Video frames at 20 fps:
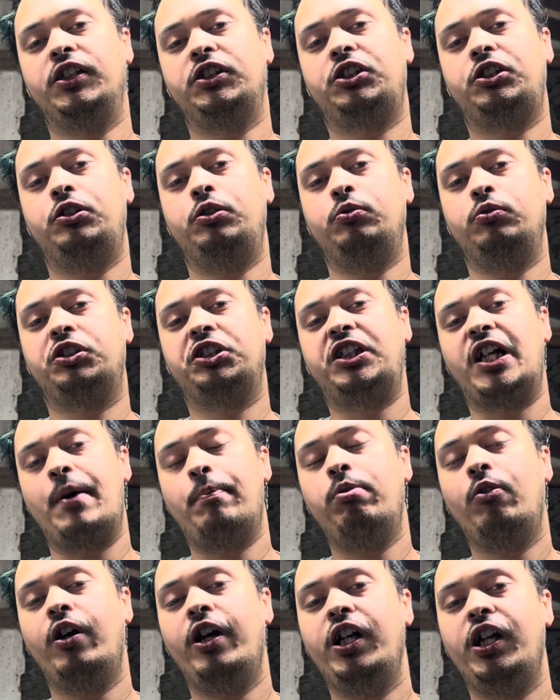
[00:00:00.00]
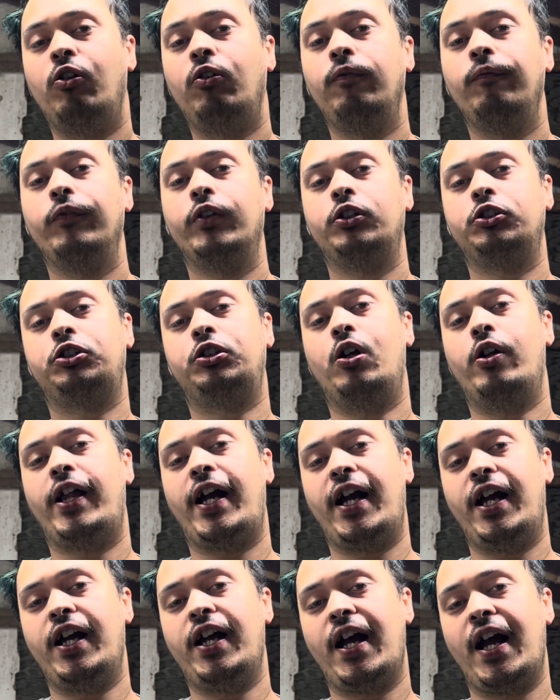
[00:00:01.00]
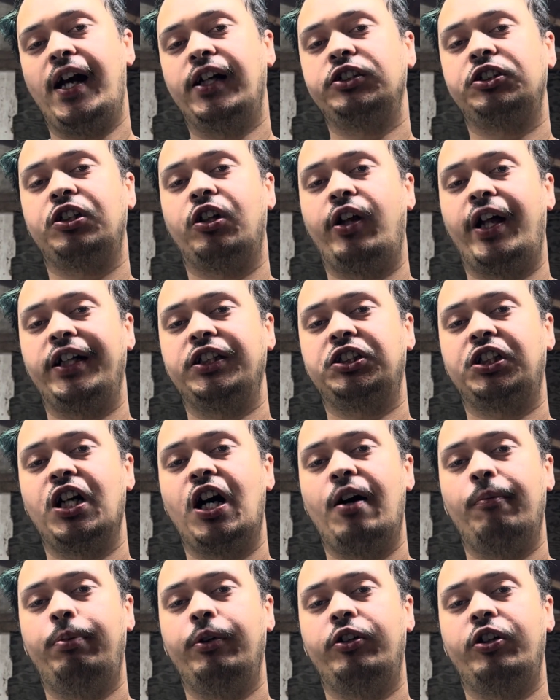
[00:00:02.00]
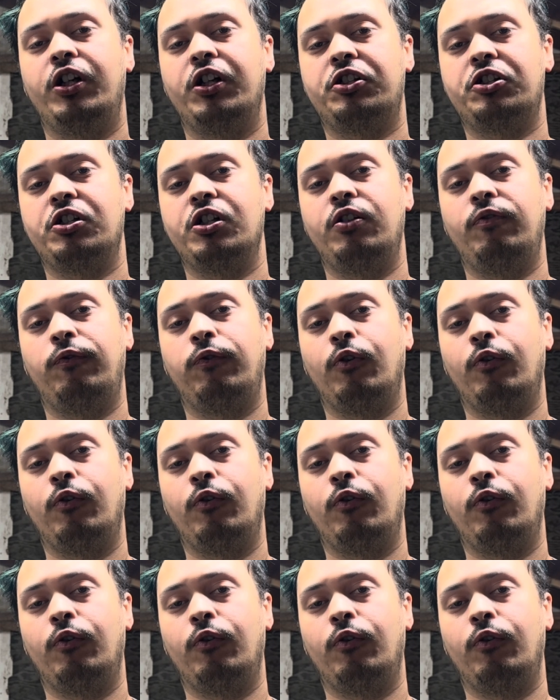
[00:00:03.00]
to separate it so that it has less competition for